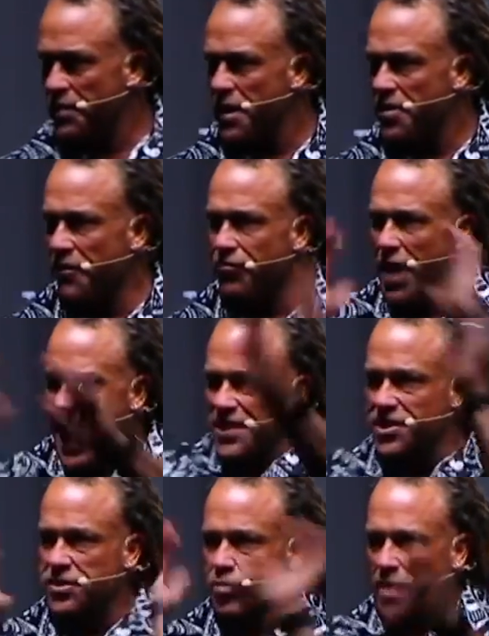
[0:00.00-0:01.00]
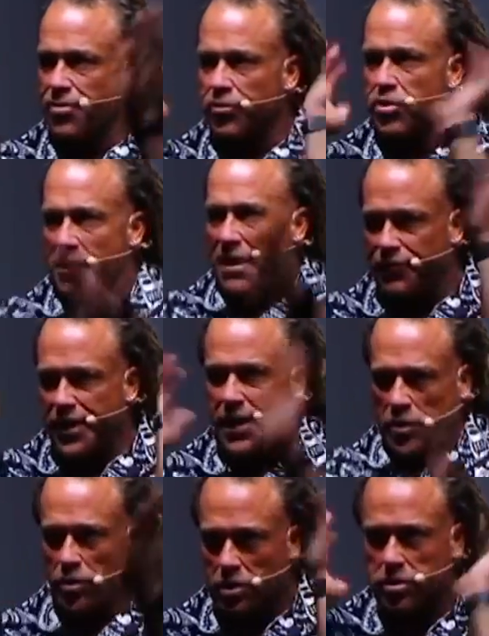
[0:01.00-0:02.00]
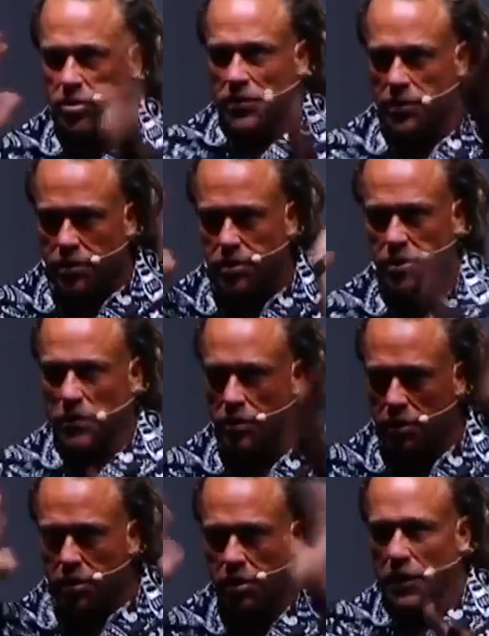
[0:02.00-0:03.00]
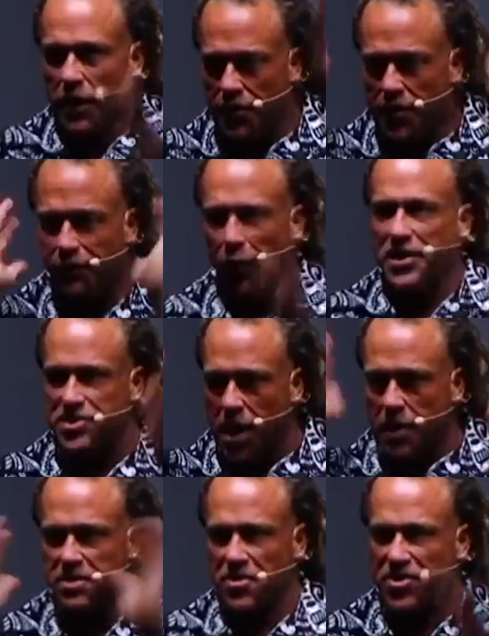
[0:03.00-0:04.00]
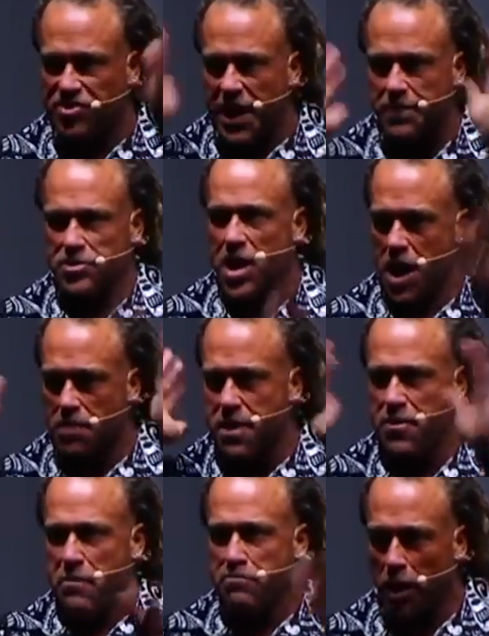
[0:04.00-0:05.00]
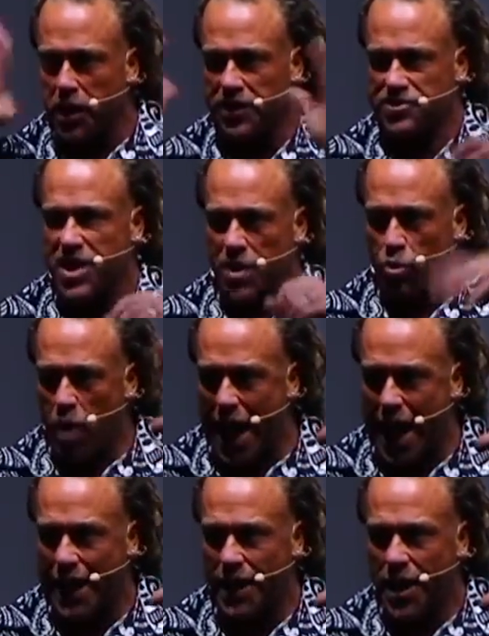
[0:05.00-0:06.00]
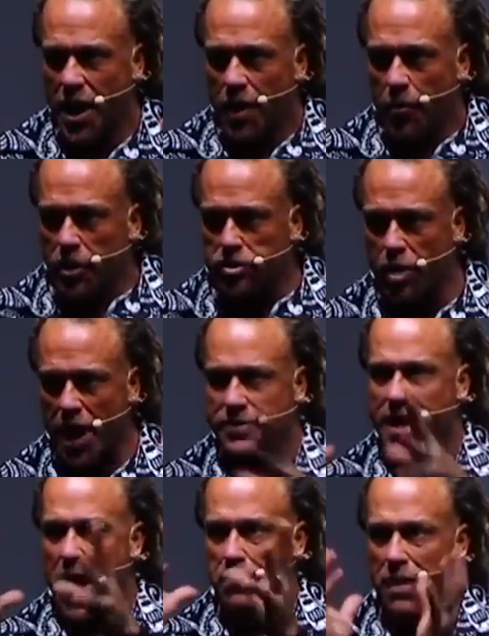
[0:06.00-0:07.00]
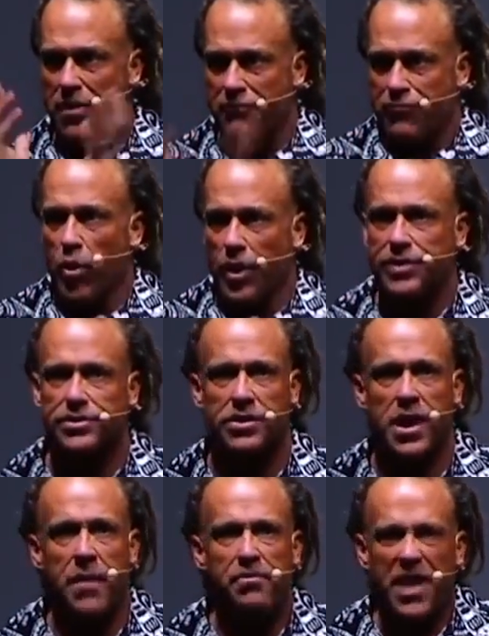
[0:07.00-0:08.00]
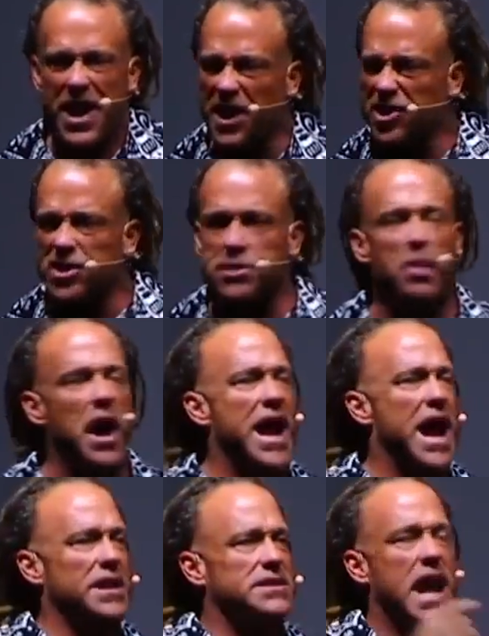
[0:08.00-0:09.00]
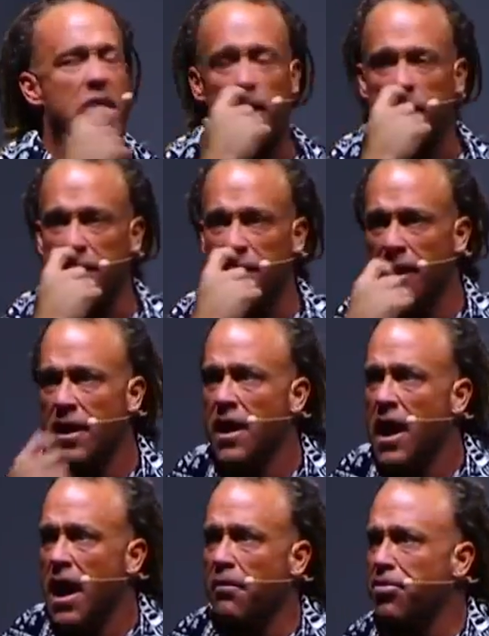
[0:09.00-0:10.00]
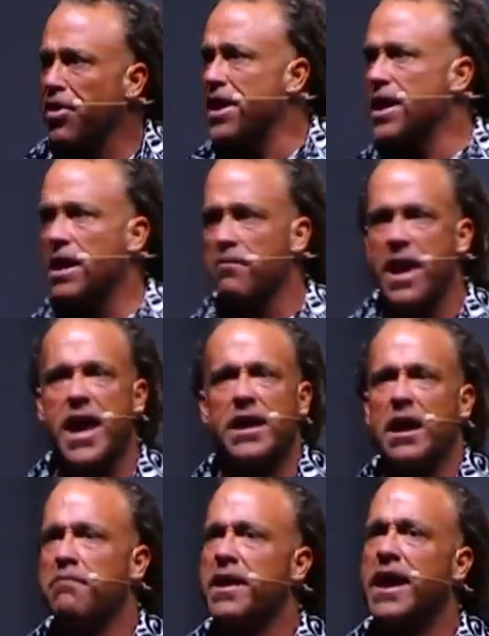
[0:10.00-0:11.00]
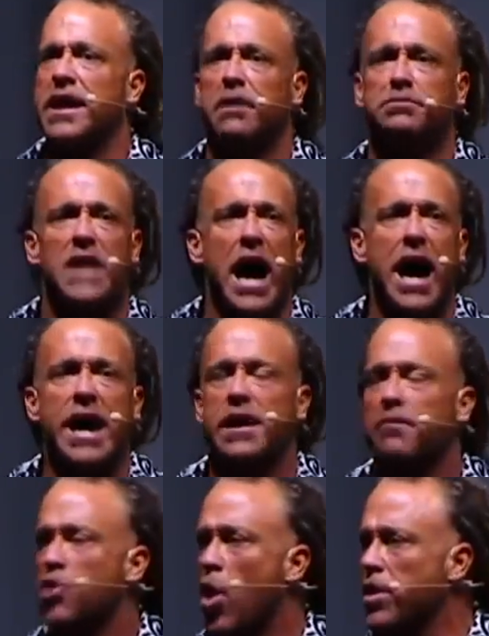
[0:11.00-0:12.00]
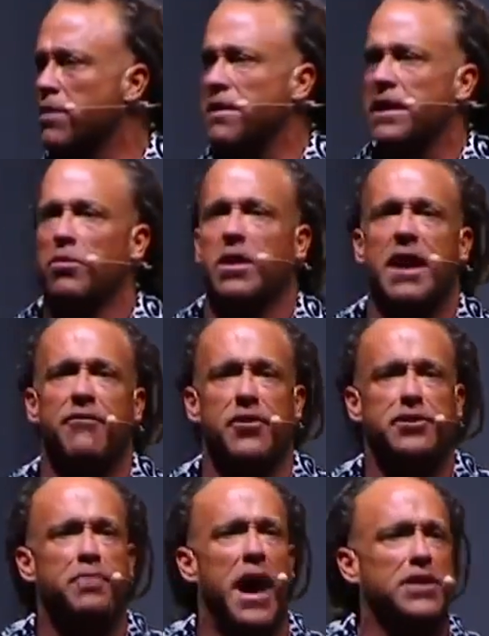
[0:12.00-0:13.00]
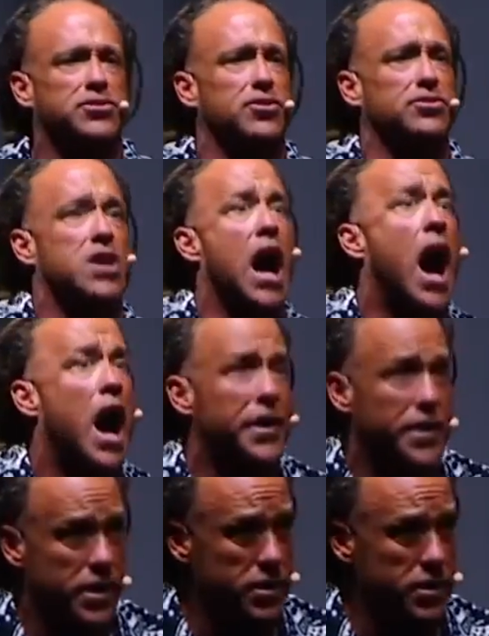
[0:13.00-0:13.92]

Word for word: The flashes went through my vehicle, and the voice comes at the same time, and the bullets that rang were drowned out by the voice. And I spun out of town, and I'm thinking, I'm hit, I'm hit, I'm dying, I'm going to meet whatever this pastor's God.